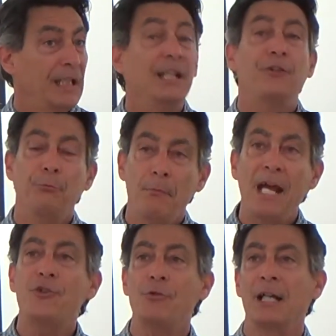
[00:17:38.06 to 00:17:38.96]
He is
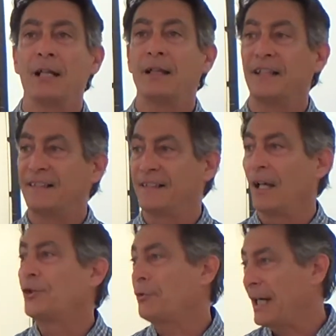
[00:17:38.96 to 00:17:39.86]
measuring this
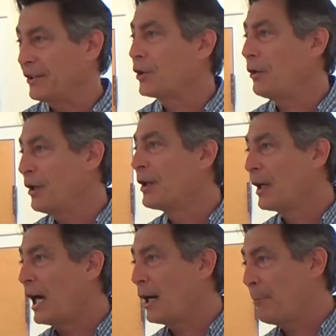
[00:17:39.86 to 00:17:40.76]
direct current
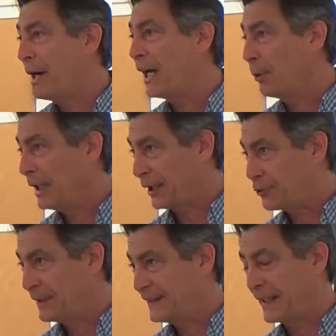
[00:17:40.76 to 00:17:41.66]

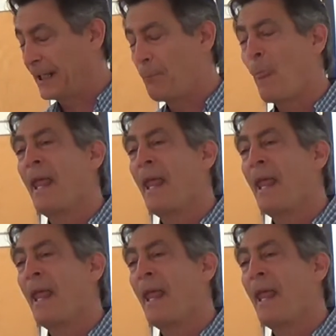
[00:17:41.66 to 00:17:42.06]
bioelectricity.